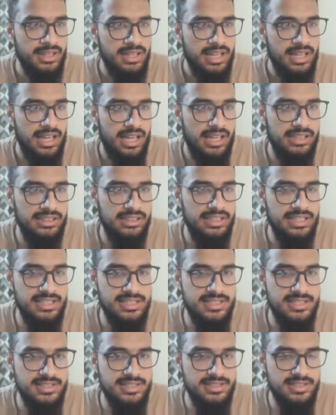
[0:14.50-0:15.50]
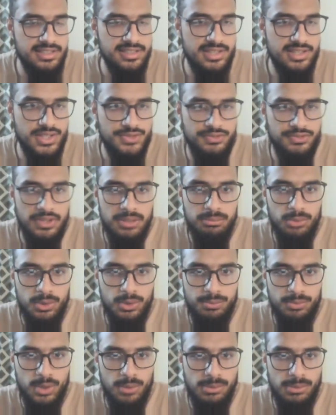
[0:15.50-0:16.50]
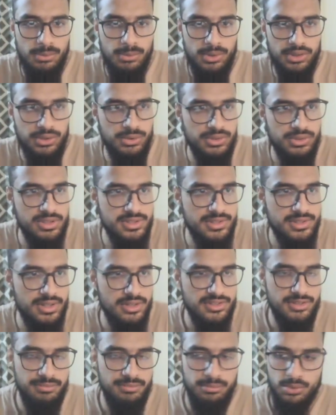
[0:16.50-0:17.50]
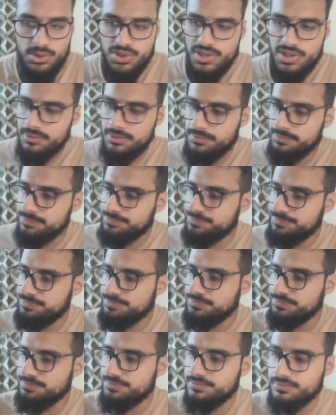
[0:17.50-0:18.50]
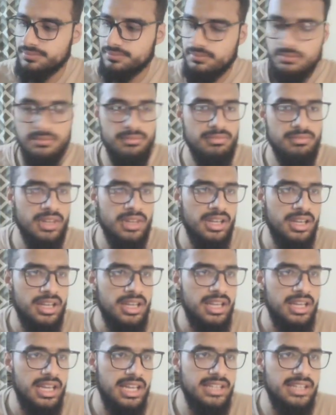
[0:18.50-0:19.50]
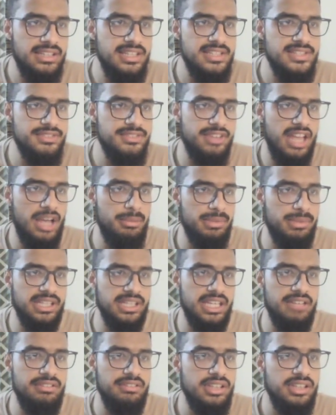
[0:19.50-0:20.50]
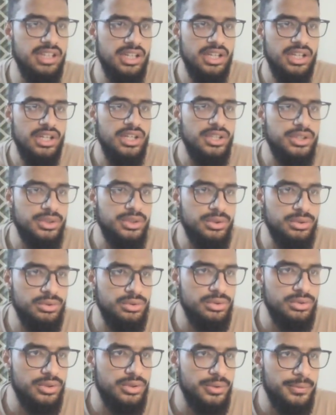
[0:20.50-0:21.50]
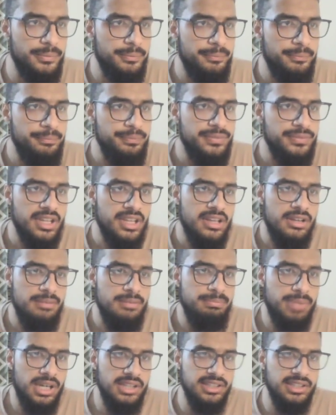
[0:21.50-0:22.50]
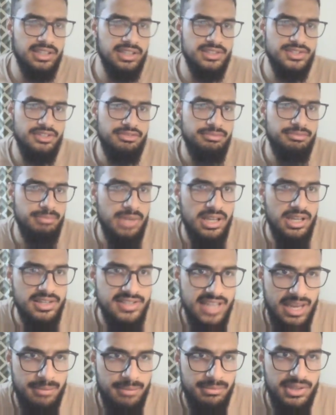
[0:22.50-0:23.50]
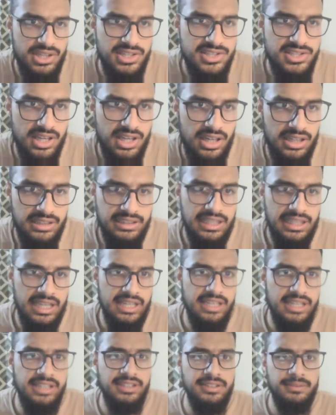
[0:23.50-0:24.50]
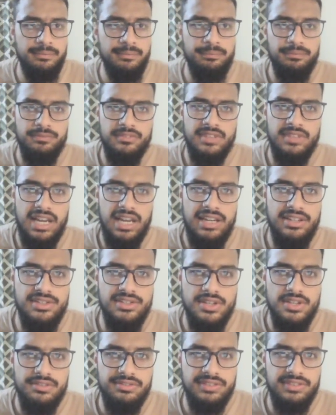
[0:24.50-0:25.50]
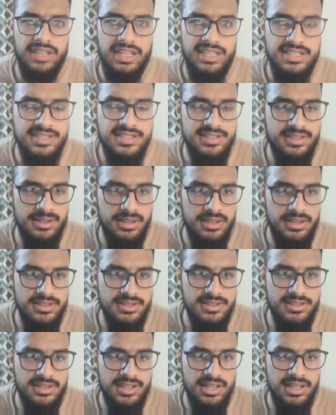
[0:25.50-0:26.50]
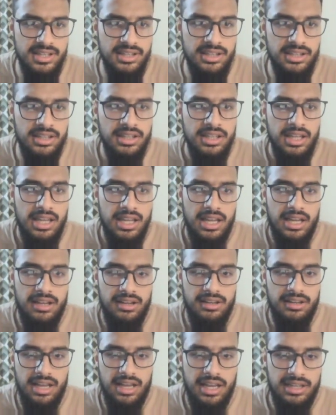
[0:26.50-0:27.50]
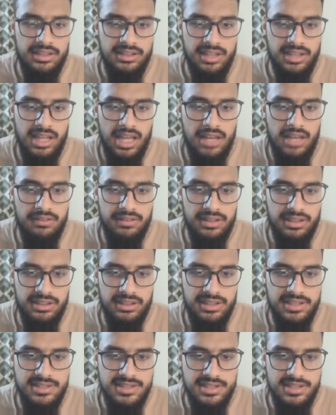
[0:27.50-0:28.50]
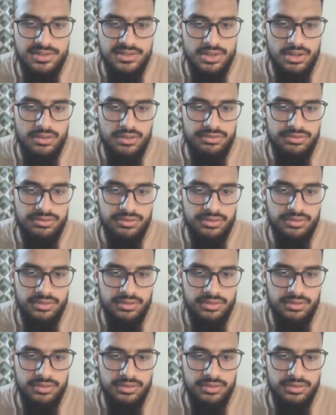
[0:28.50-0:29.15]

And let's discuss one more problem on Newton's laws of motion. In this we have been given two particles of mass m each are tied the ends of light string and they have a distance of